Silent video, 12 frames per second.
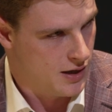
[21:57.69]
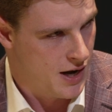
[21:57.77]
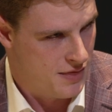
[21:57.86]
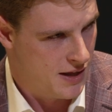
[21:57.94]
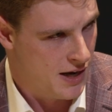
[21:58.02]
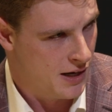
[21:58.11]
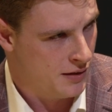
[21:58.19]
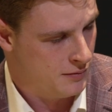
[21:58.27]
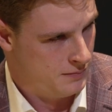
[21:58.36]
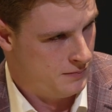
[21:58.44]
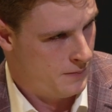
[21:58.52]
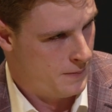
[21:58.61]
and then
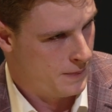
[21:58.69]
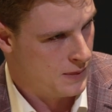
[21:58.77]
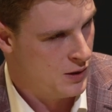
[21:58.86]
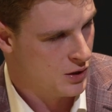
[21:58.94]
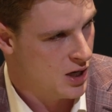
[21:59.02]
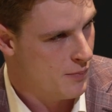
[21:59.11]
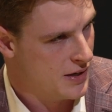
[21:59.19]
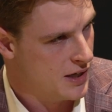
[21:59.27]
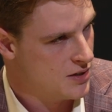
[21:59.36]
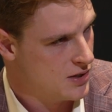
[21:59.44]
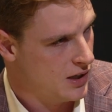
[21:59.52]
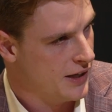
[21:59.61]
you're coming
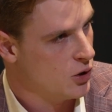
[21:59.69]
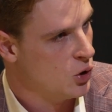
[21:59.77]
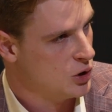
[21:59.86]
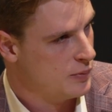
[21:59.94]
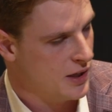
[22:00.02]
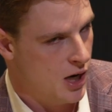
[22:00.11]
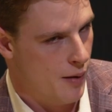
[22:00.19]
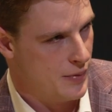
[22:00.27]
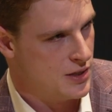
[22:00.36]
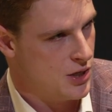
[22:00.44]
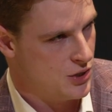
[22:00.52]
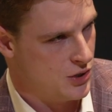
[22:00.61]
into like ultimate
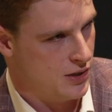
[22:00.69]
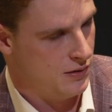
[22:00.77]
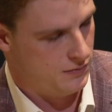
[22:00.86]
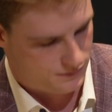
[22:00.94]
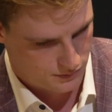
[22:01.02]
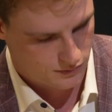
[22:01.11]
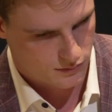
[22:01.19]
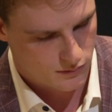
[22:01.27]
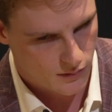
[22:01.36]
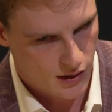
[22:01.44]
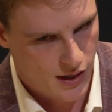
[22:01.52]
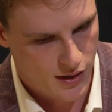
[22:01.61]
competition
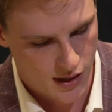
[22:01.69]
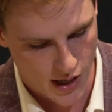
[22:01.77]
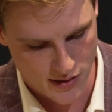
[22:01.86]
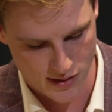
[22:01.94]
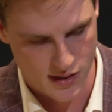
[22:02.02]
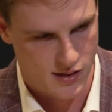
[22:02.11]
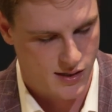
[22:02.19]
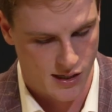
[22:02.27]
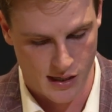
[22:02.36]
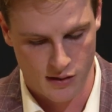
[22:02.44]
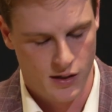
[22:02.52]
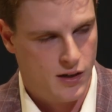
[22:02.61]
in the
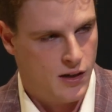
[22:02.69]
SEC.